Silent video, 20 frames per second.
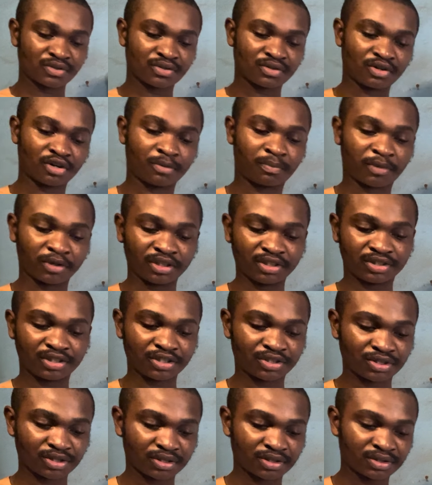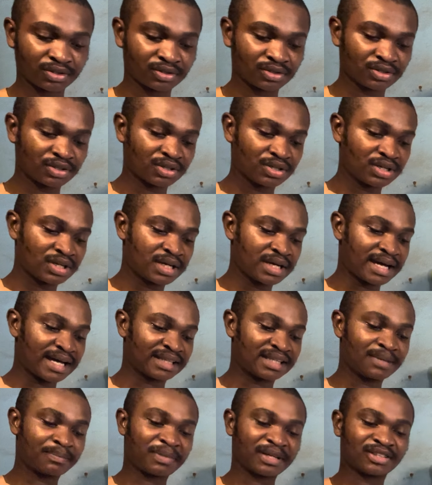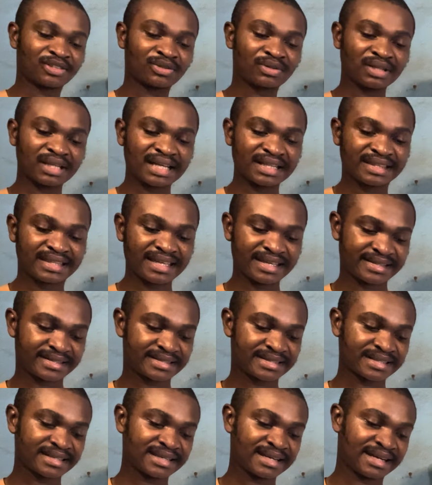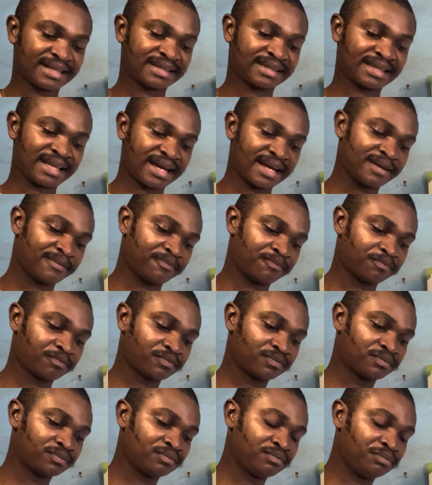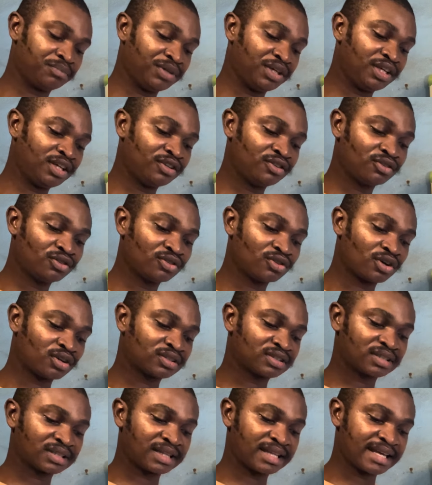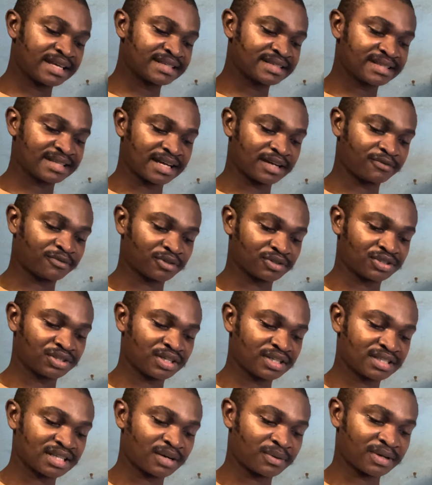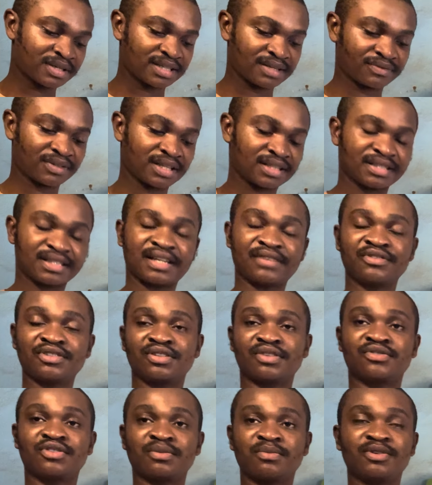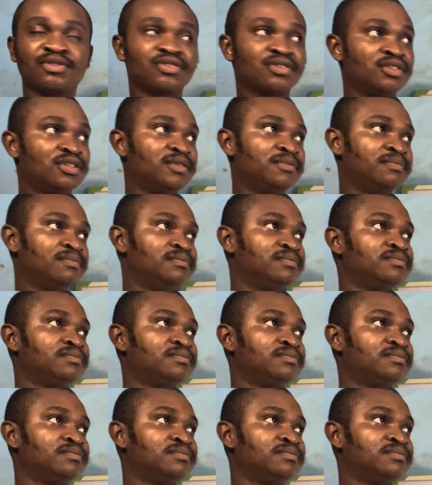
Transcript: or police station at a particular date and time, being not less than 48 hours after the service of summons on him.